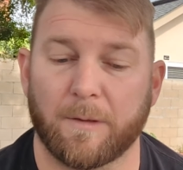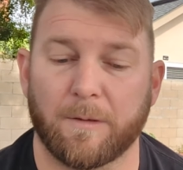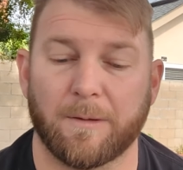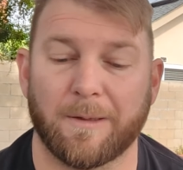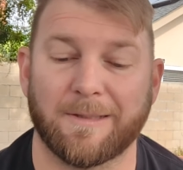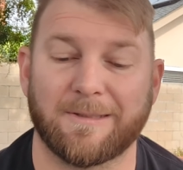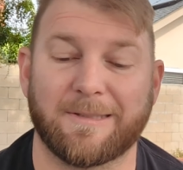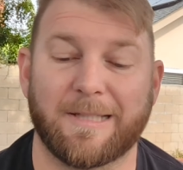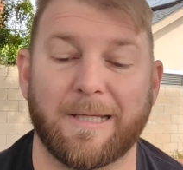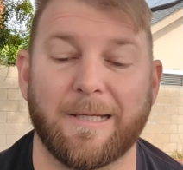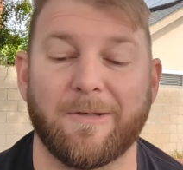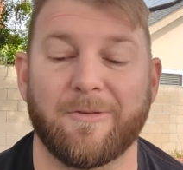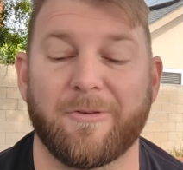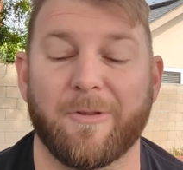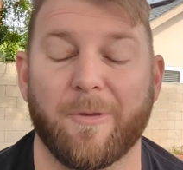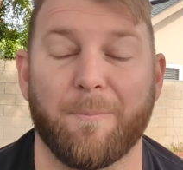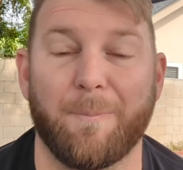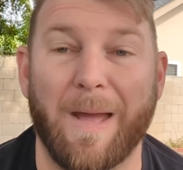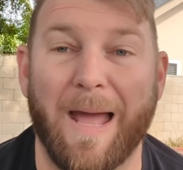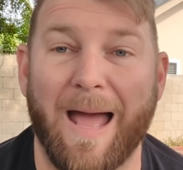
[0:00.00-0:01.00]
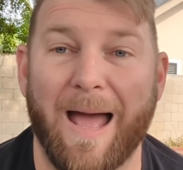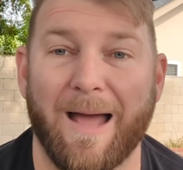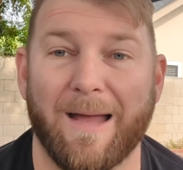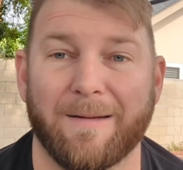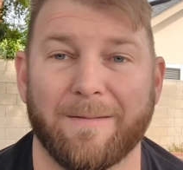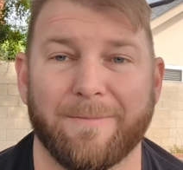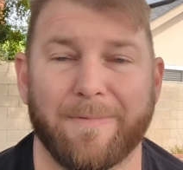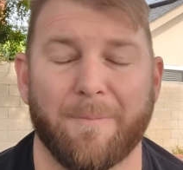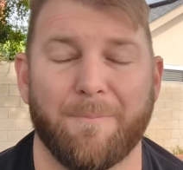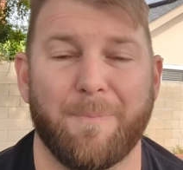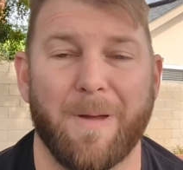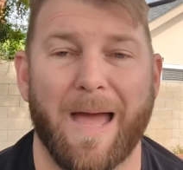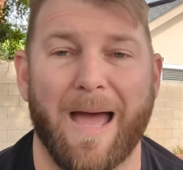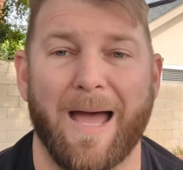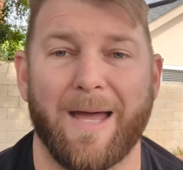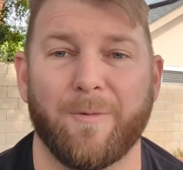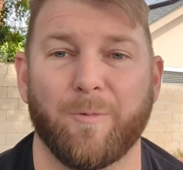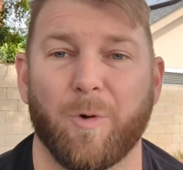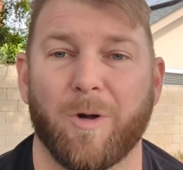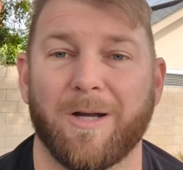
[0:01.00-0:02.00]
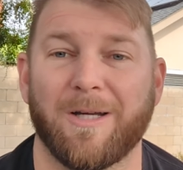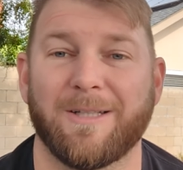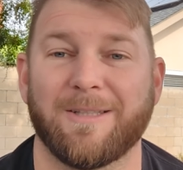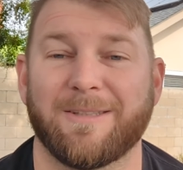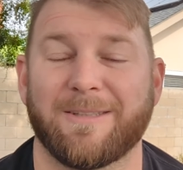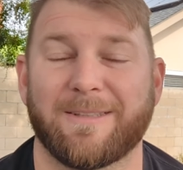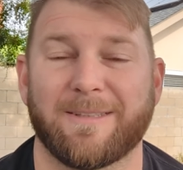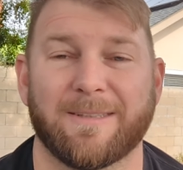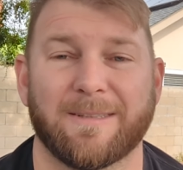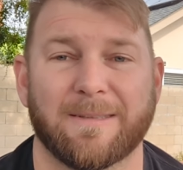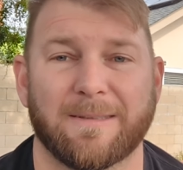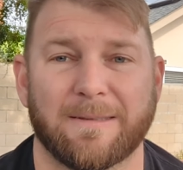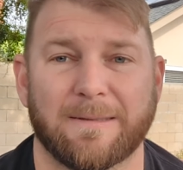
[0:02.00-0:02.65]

Let's get into the bad. The bad was